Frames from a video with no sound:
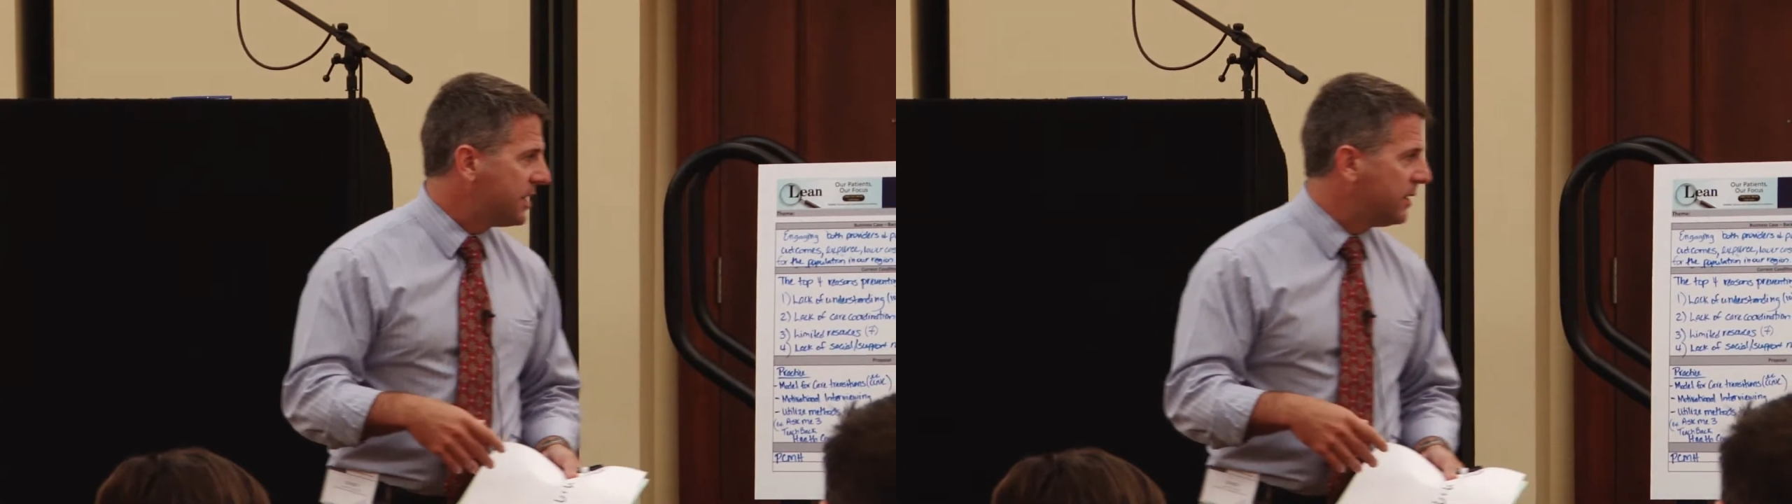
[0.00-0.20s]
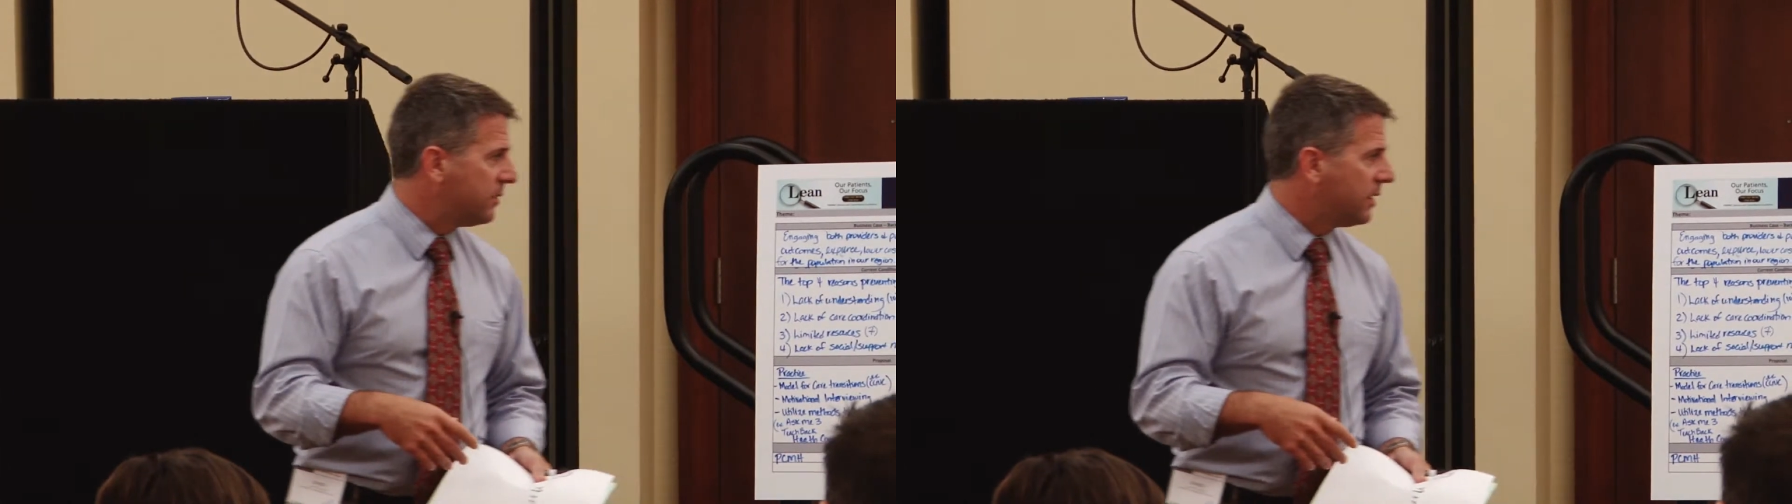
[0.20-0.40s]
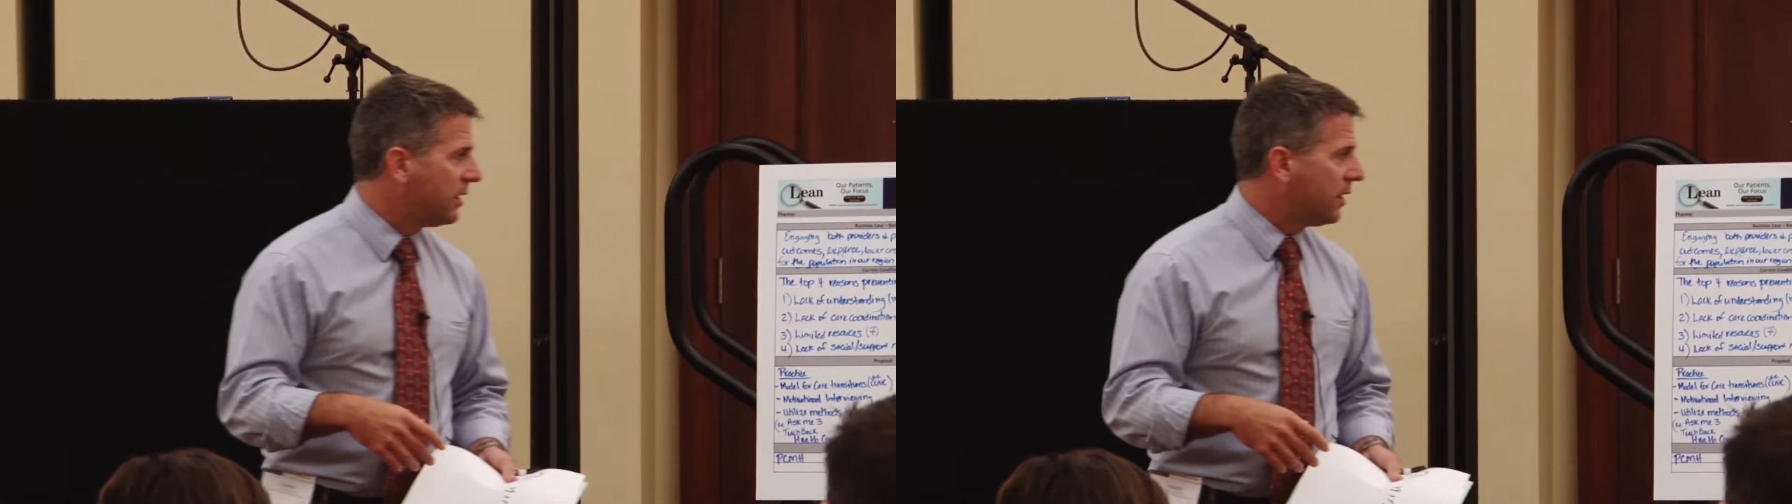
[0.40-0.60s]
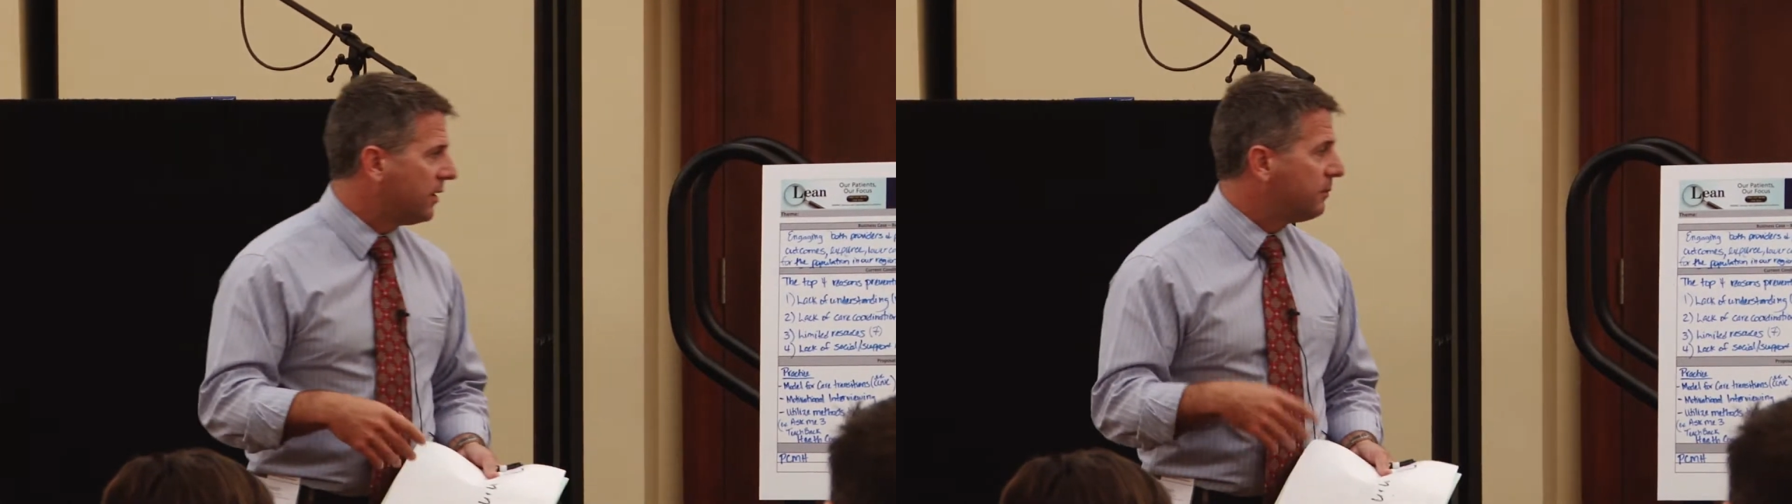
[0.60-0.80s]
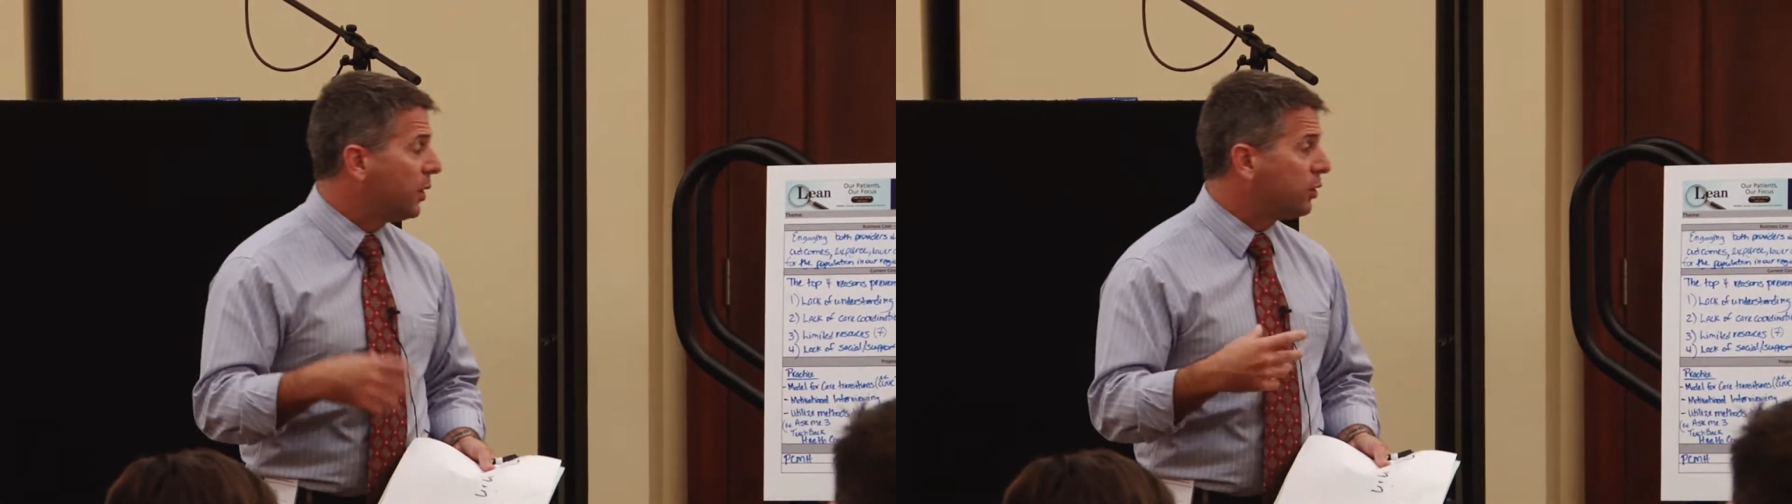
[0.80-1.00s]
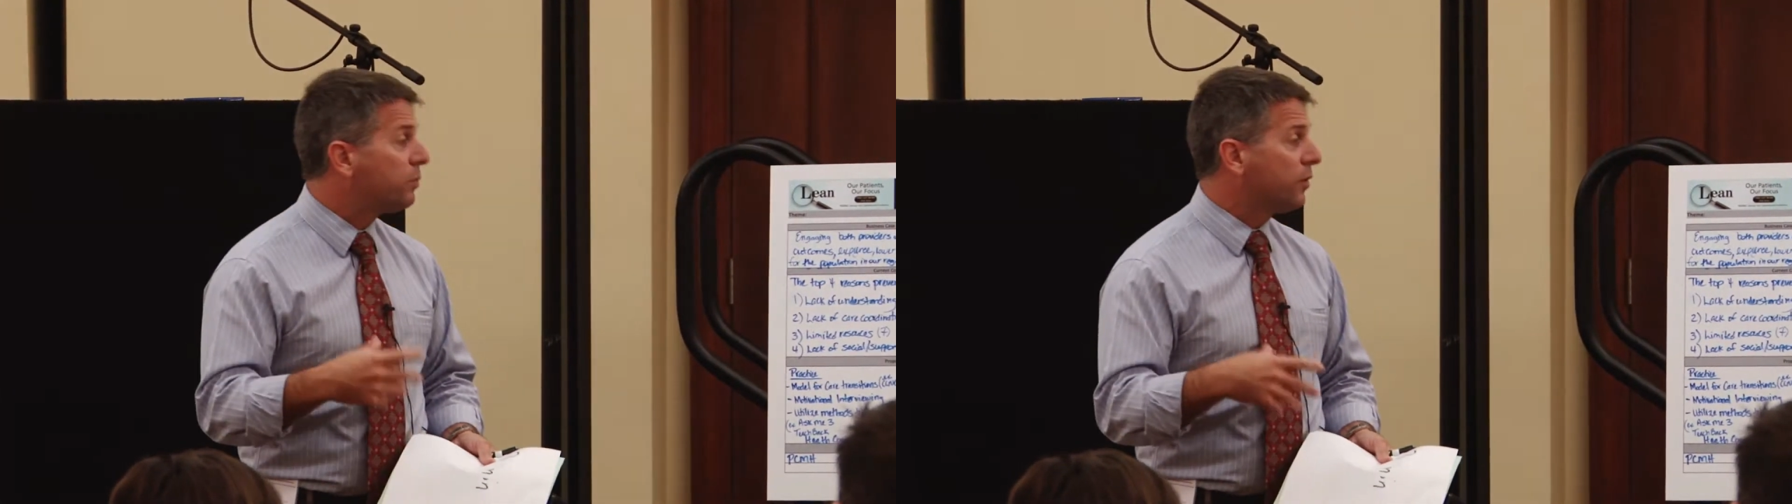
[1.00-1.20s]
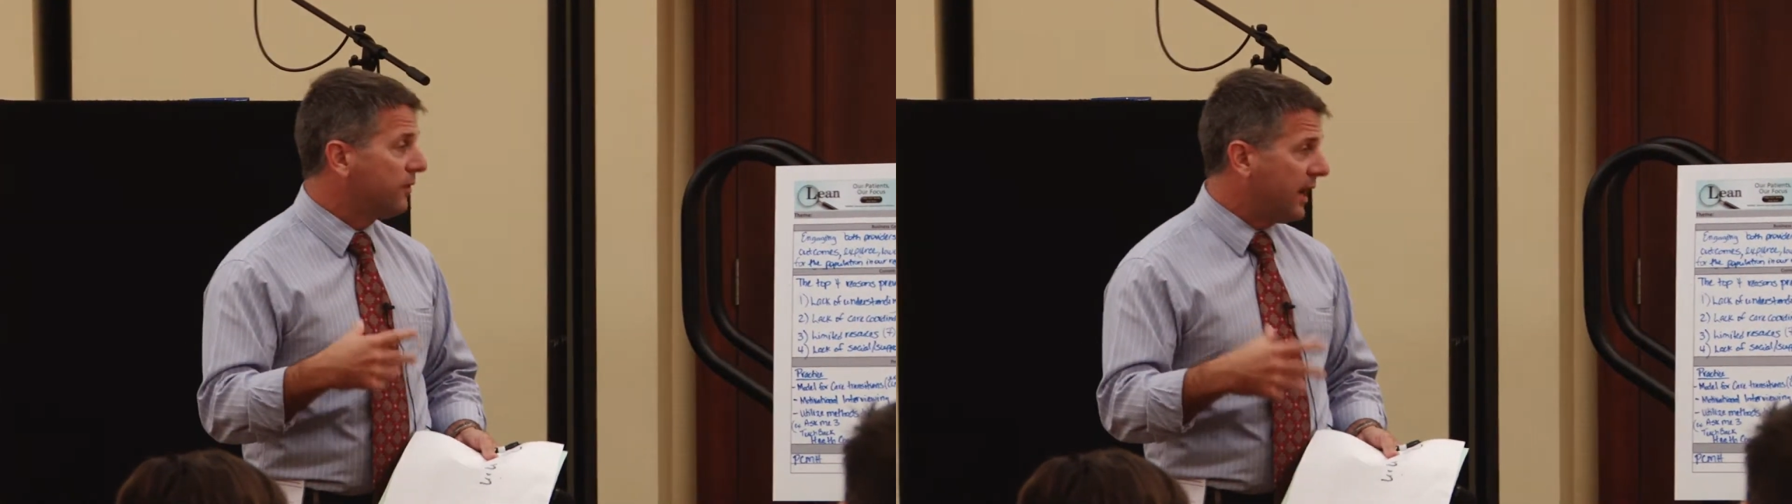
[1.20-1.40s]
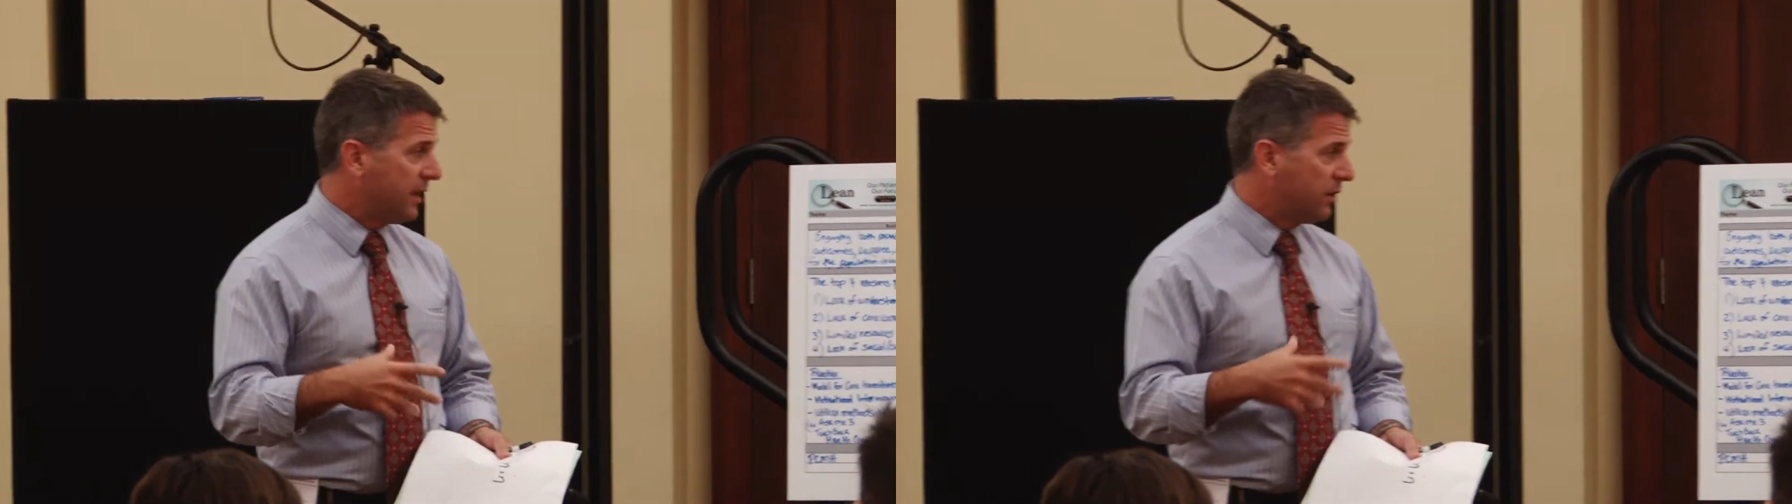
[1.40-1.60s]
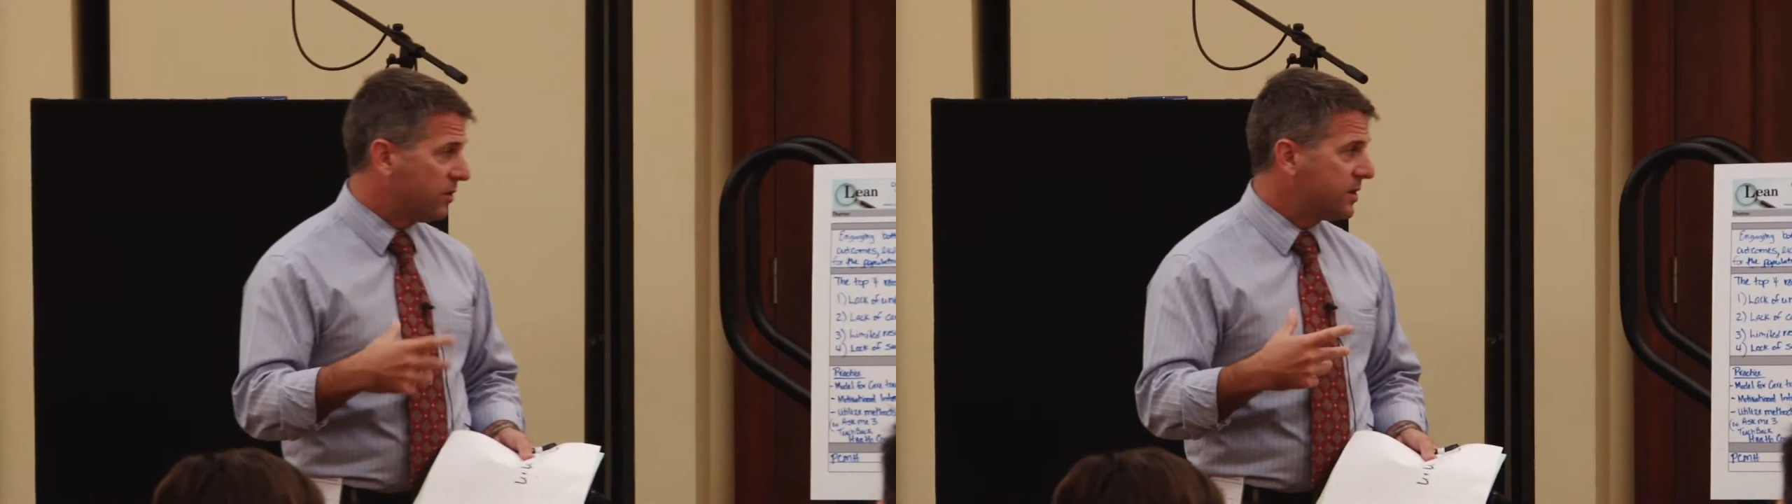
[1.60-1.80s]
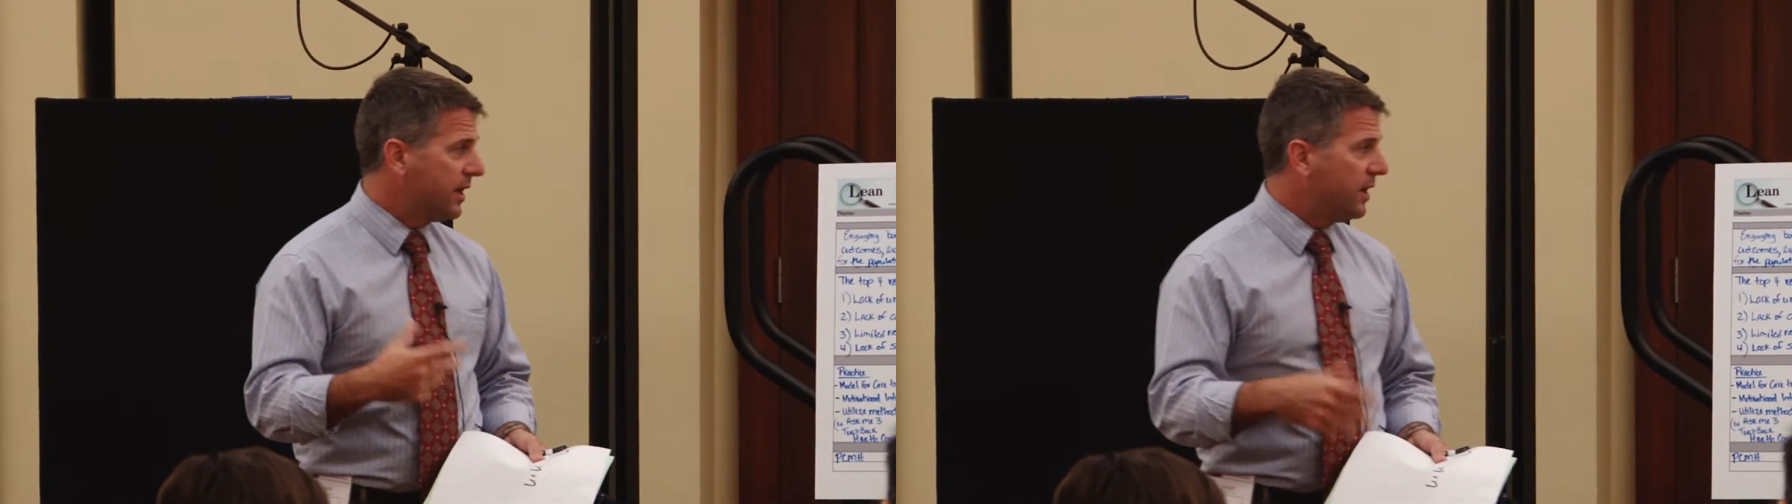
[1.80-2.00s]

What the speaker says: and both providers,